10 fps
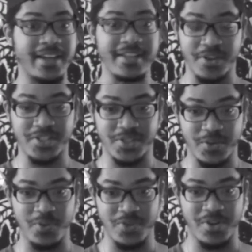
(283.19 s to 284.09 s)
he's
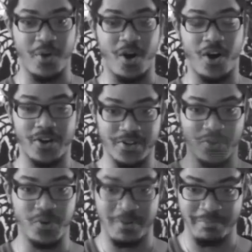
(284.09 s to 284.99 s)
also, you know, a
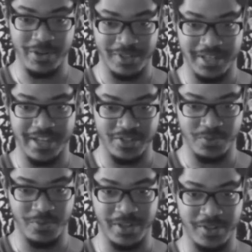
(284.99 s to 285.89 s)
hardcore metalhead
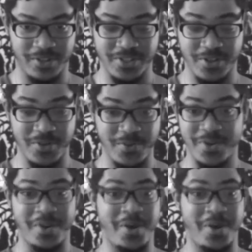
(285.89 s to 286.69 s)
as well, so